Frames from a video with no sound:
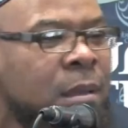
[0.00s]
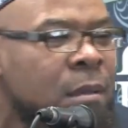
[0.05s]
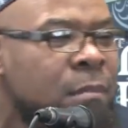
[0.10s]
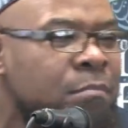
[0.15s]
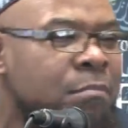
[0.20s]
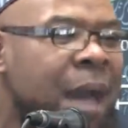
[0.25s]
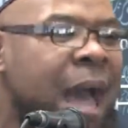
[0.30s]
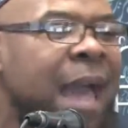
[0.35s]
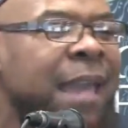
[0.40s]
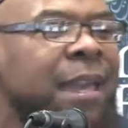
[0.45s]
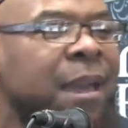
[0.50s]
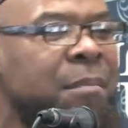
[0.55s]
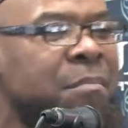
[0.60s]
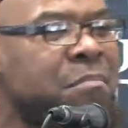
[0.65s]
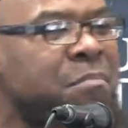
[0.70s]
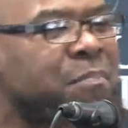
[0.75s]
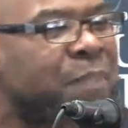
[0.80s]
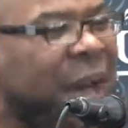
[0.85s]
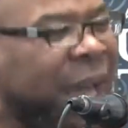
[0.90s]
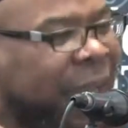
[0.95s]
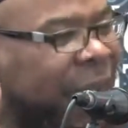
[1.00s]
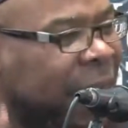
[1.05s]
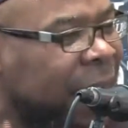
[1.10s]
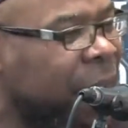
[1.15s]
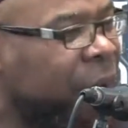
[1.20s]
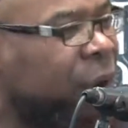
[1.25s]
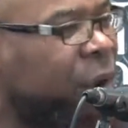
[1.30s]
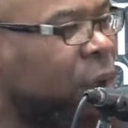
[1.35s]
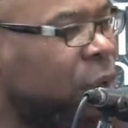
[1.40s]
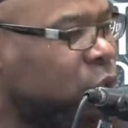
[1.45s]
"Ma yanbaghi
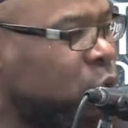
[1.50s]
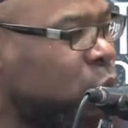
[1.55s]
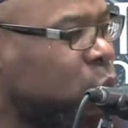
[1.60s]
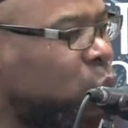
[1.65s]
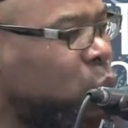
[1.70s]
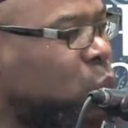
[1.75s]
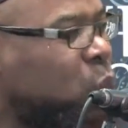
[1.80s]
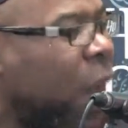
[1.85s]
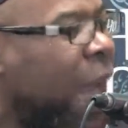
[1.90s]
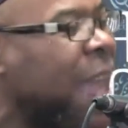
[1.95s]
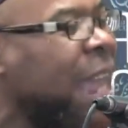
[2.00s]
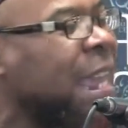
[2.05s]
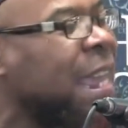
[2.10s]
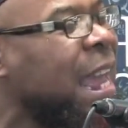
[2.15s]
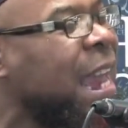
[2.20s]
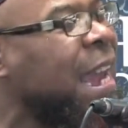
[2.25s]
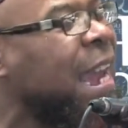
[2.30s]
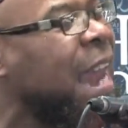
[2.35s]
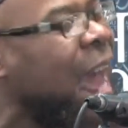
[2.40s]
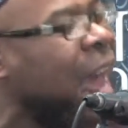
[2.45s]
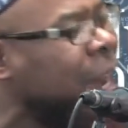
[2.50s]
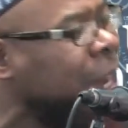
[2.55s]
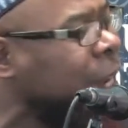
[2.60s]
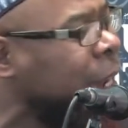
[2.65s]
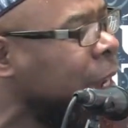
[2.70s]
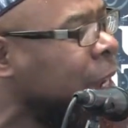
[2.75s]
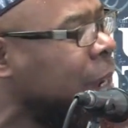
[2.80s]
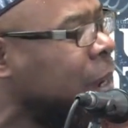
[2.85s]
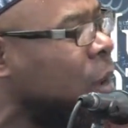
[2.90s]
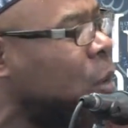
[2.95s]
lirajul
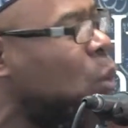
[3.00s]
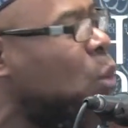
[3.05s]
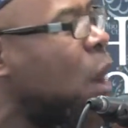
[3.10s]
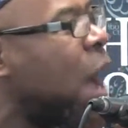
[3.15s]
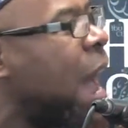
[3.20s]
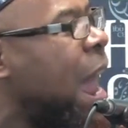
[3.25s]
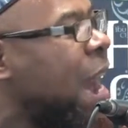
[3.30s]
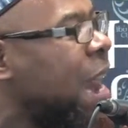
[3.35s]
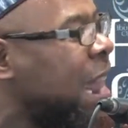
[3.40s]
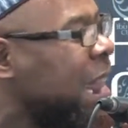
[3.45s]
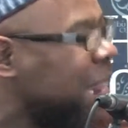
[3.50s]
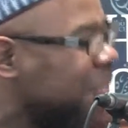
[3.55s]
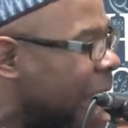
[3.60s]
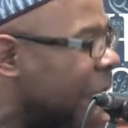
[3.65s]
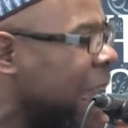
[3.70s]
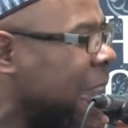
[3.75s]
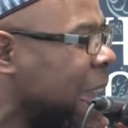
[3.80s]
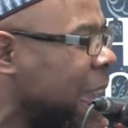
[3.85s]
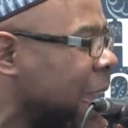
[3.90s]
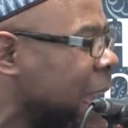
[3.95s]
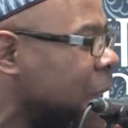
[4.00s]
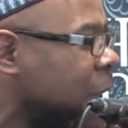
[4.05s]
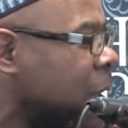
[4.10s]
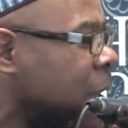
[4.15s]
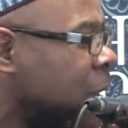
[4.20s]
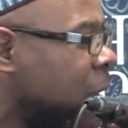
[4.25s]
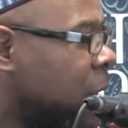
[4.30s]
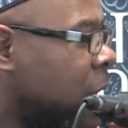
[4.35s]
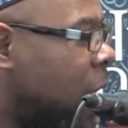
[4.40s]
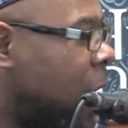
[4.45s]
an wali walidayhi."
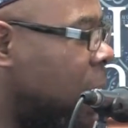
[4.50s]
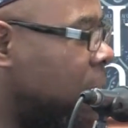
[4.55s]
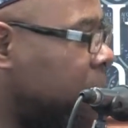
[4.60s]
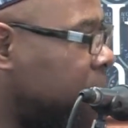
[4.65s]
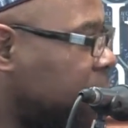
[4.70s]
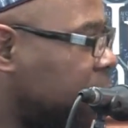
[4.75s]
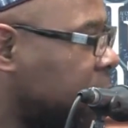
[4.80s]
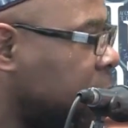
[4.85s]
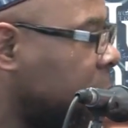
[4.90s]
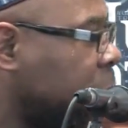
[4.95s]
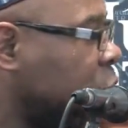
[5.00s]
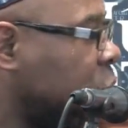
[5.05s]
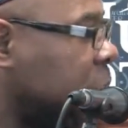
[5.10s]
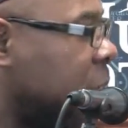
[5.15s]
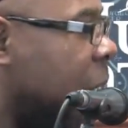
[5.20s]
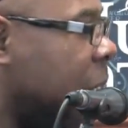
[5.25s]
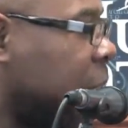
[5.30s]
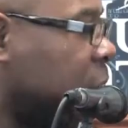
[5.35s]
A Muslim should not